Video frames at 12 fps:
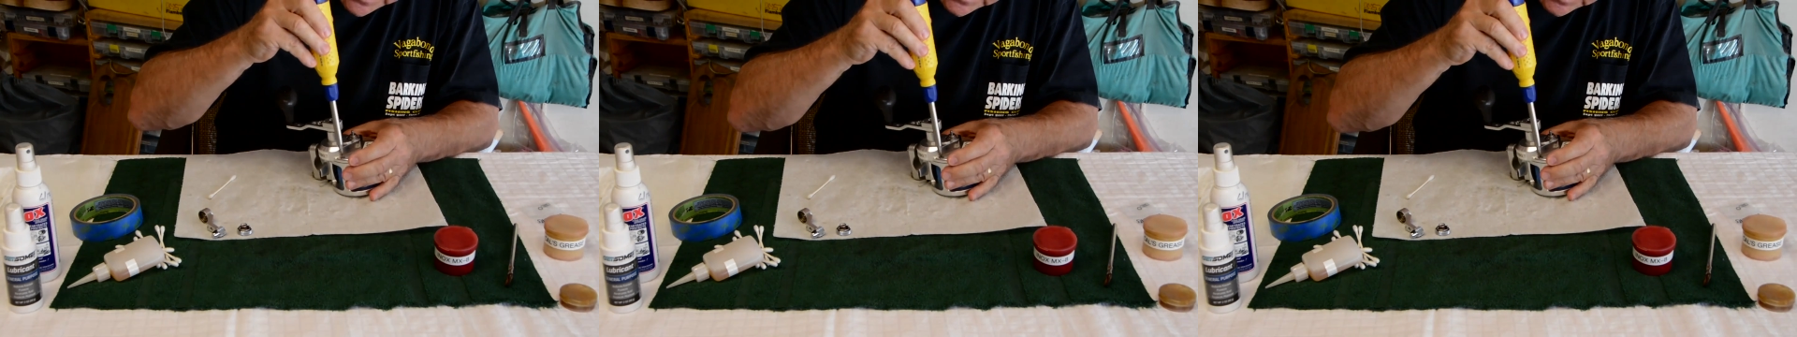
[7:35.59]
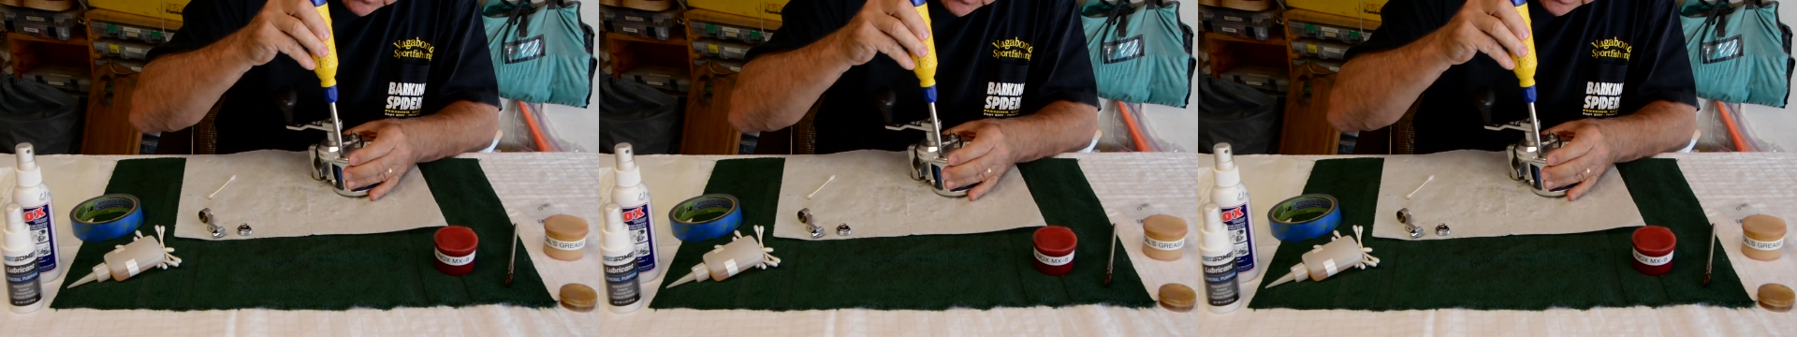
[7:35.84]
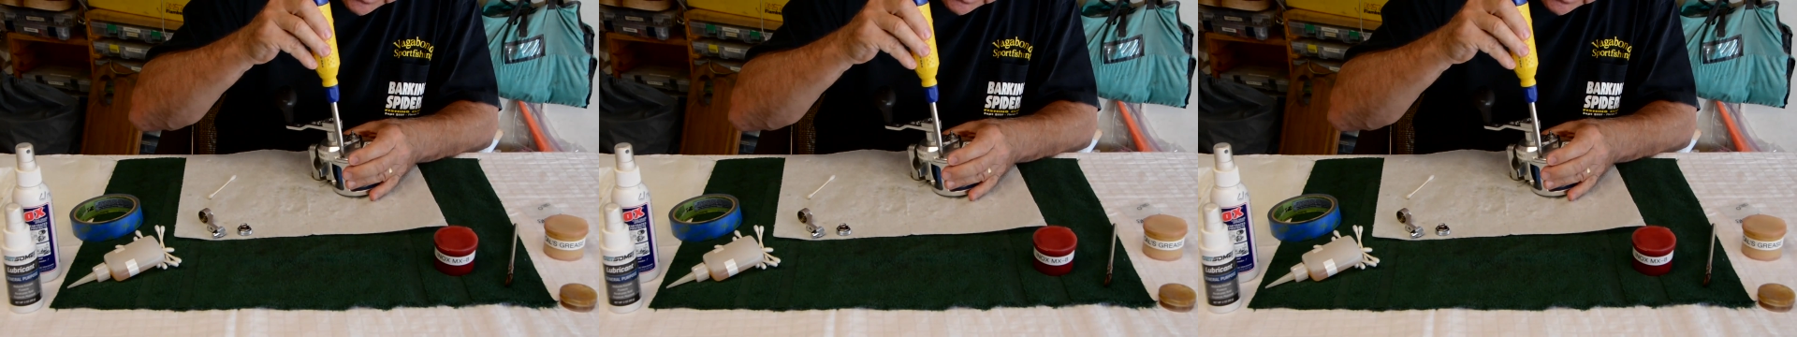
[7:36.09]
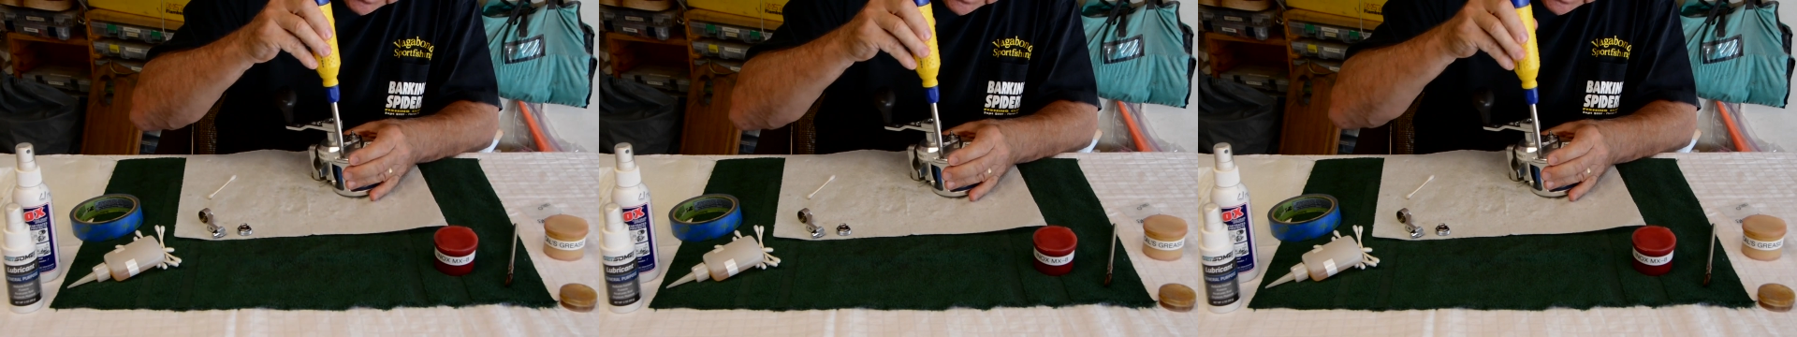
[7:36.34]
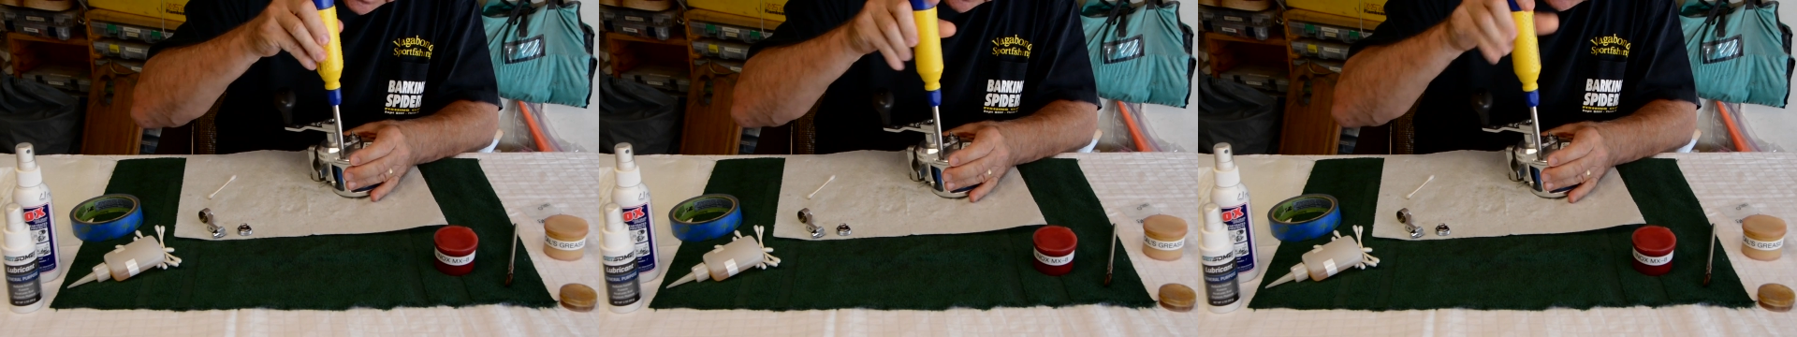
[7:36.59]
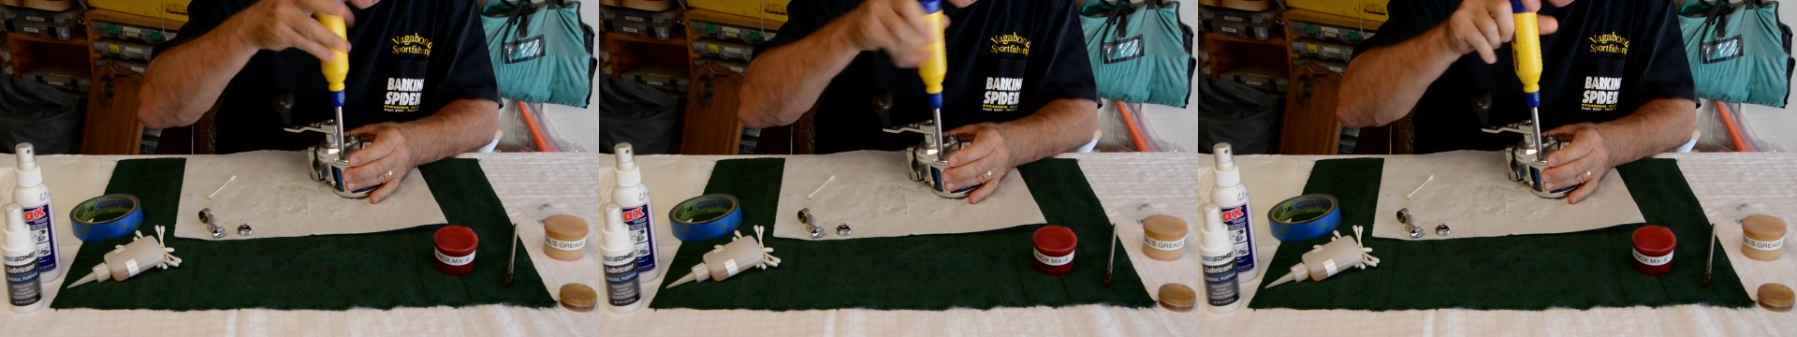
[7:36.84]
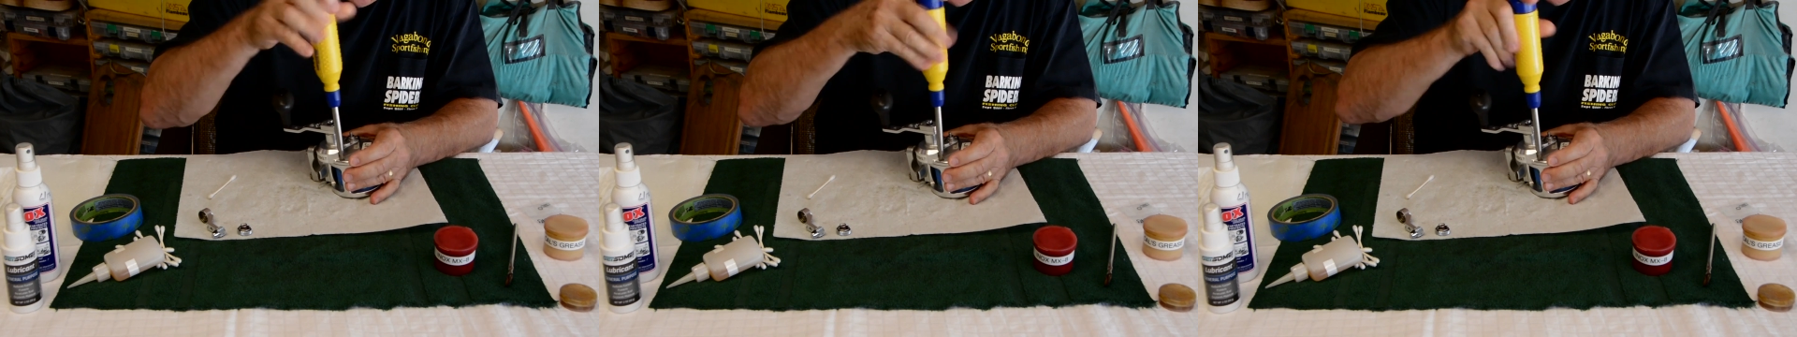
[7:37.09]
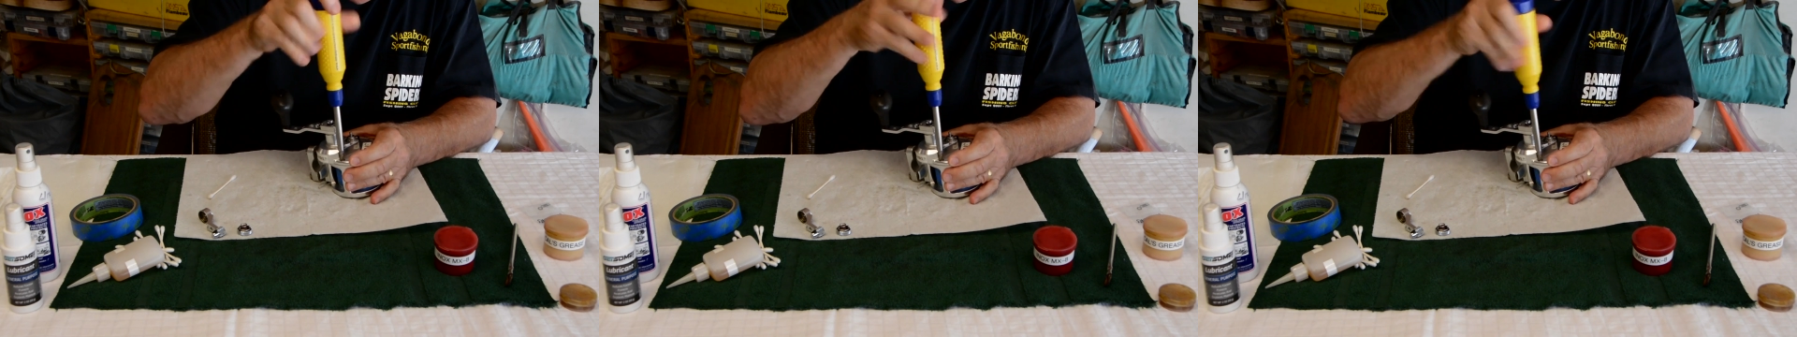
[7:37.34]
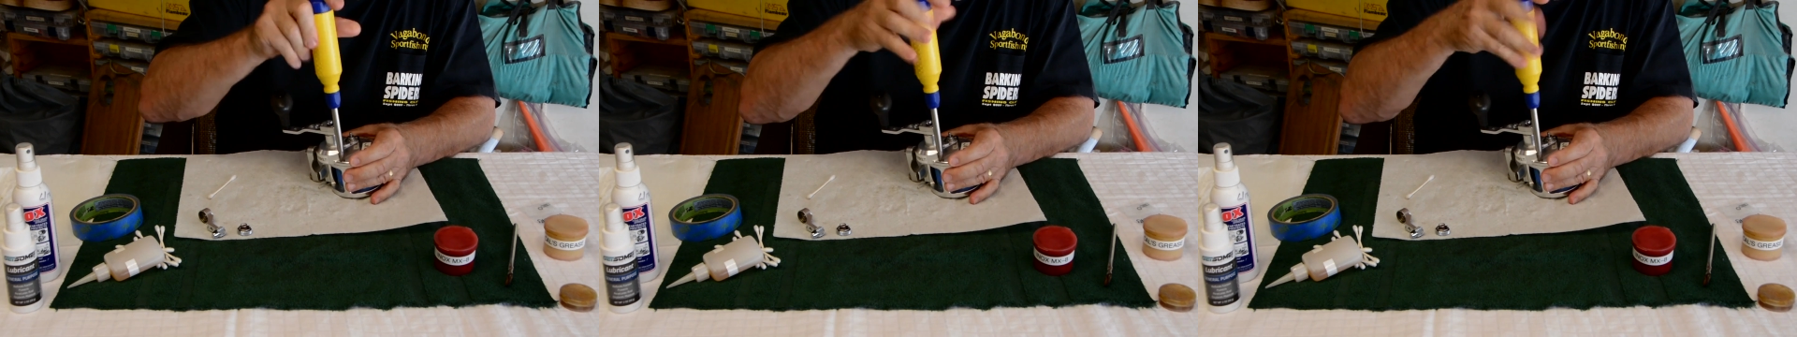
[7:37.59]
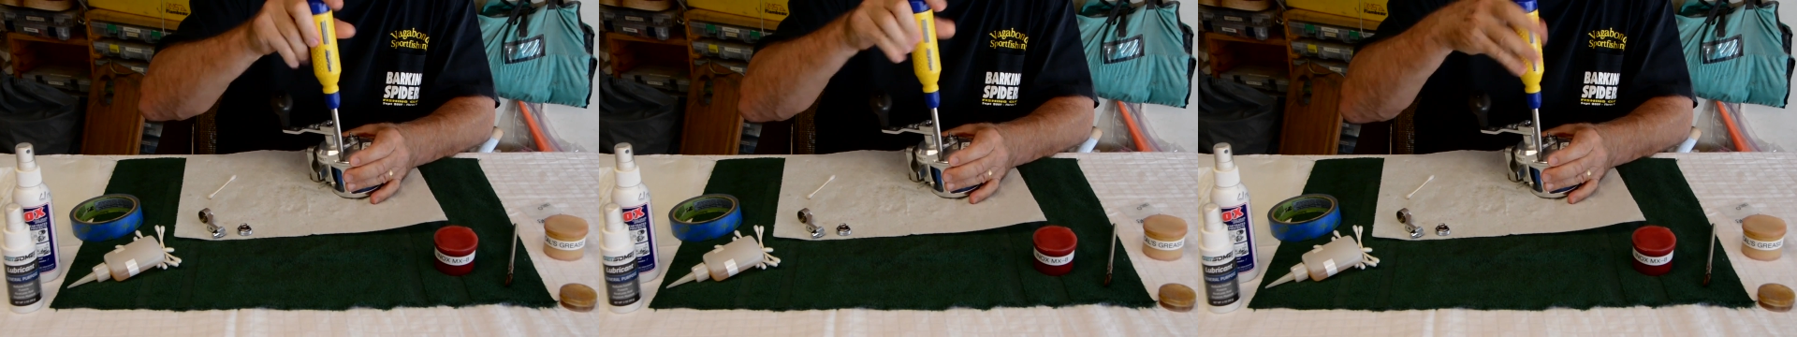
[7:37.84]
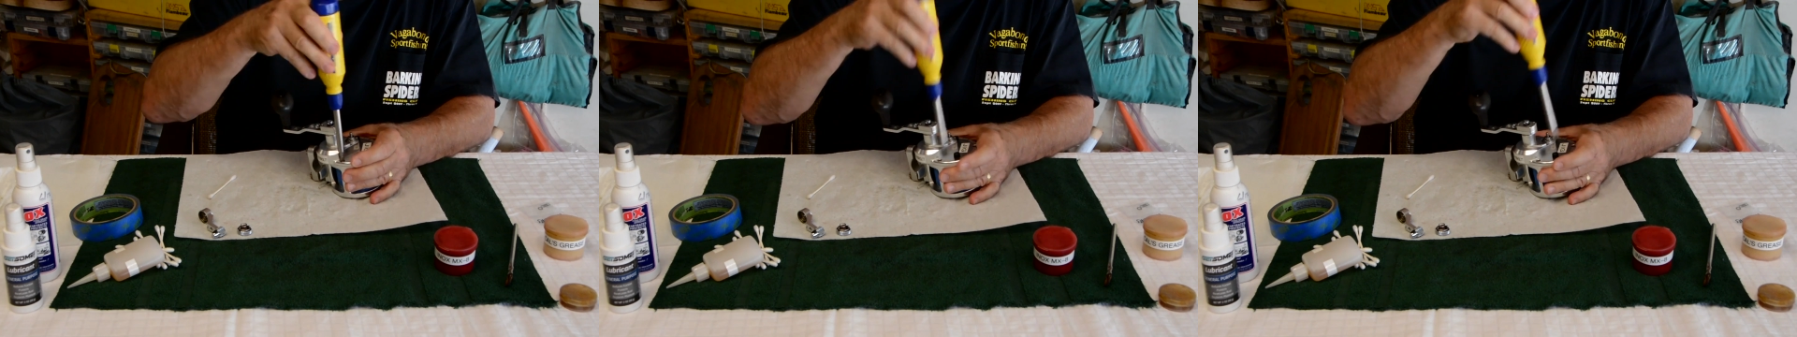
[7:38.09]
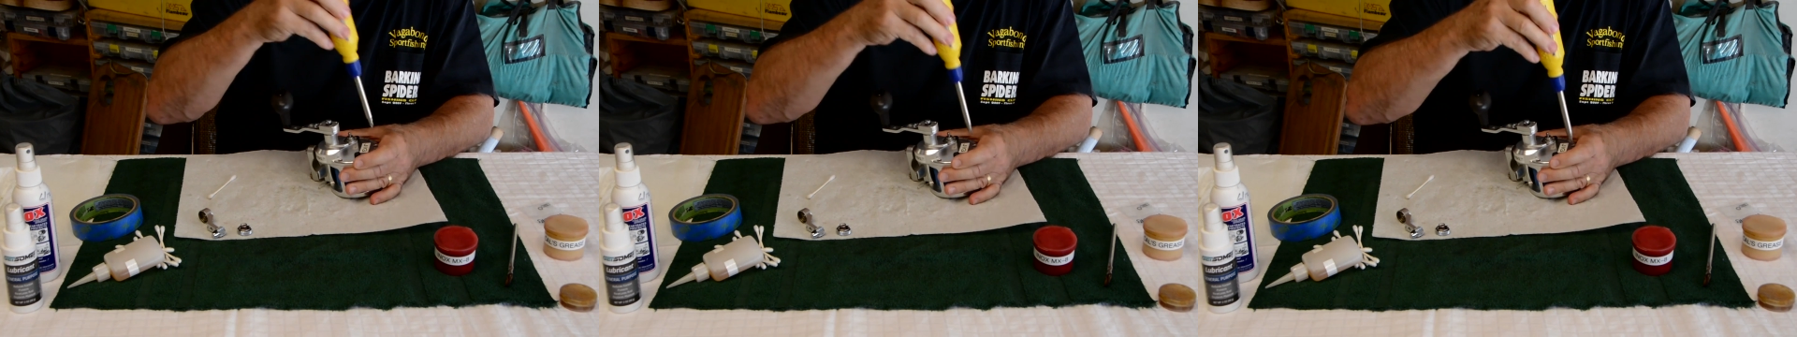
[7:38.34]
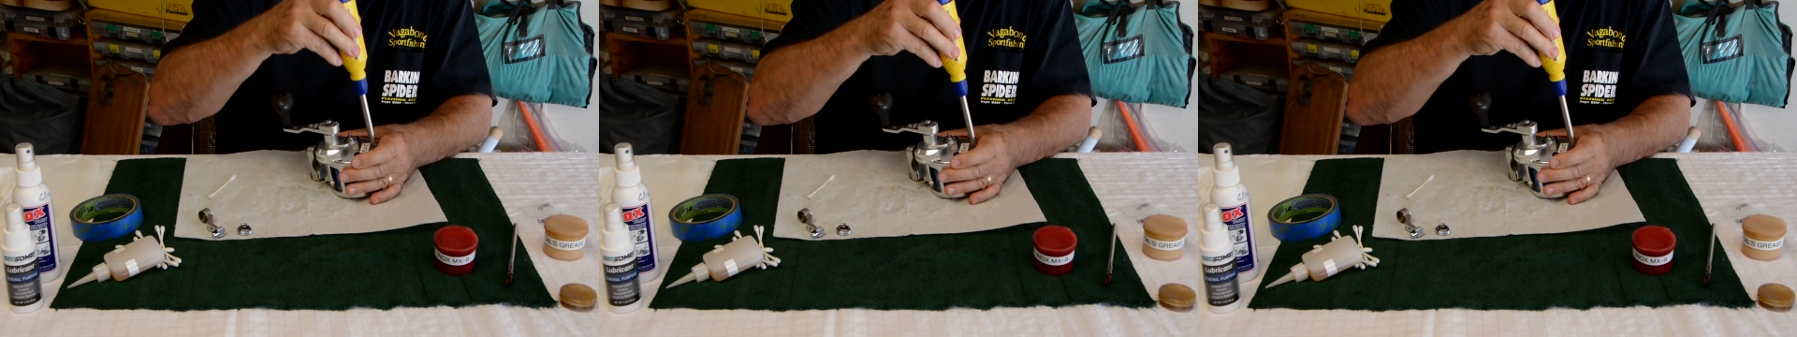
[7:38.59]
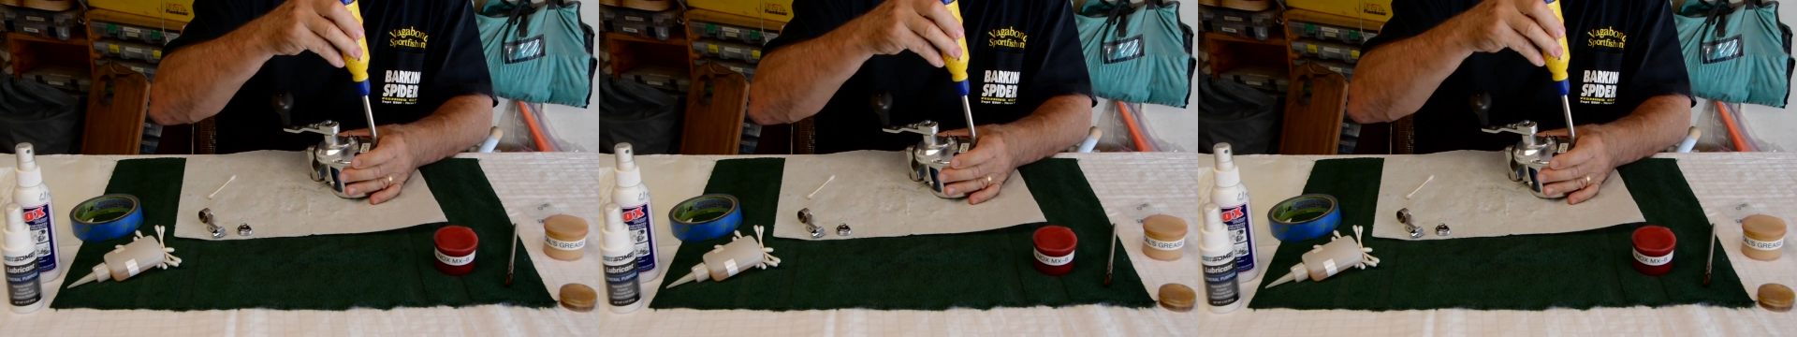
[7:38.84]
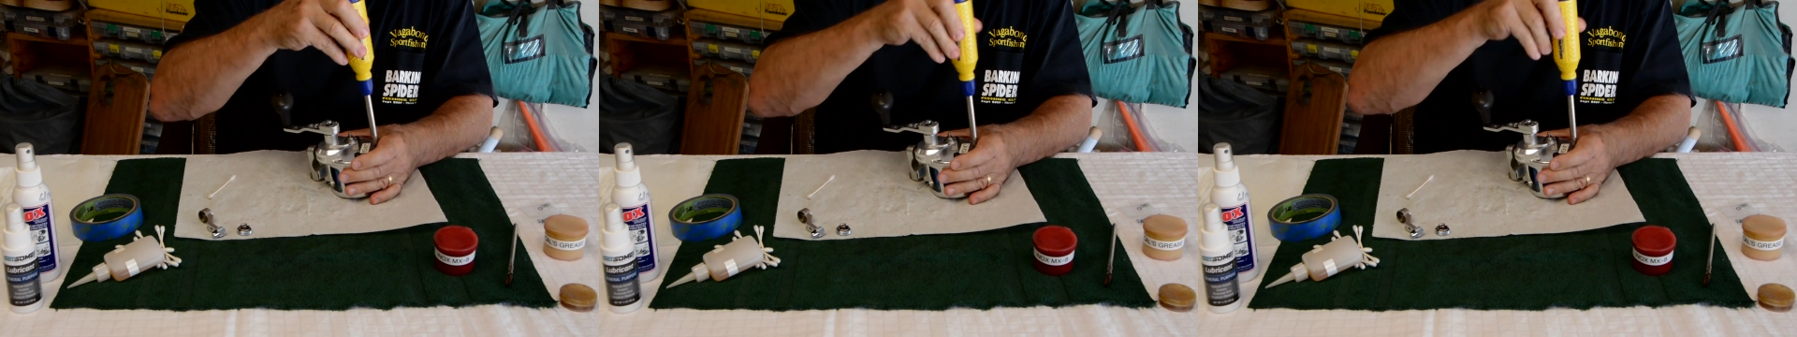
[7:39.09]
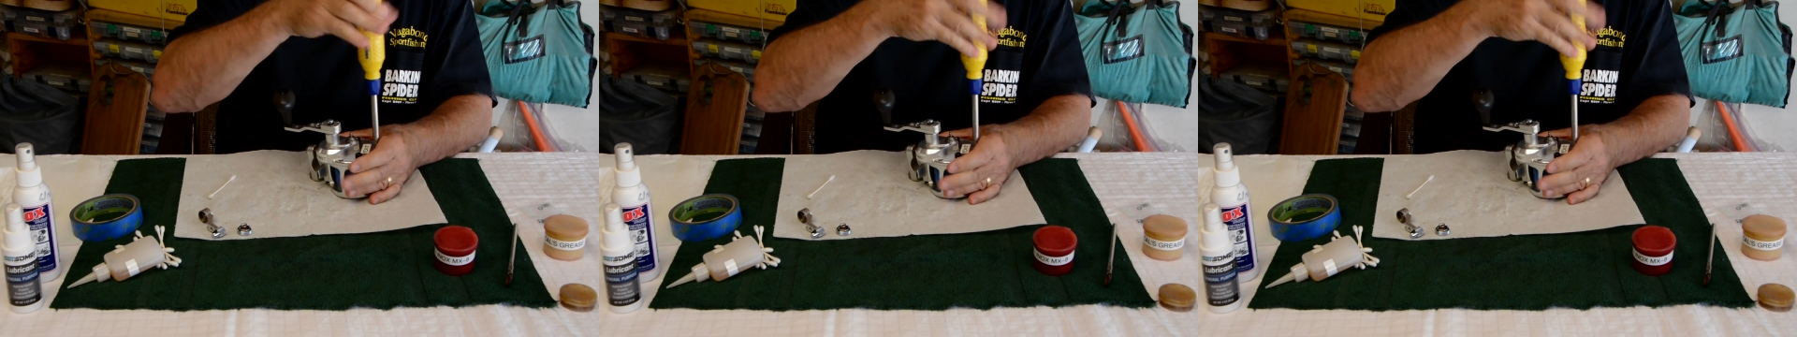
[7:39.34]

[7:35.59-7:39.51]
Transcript: [unreadable: no face in view]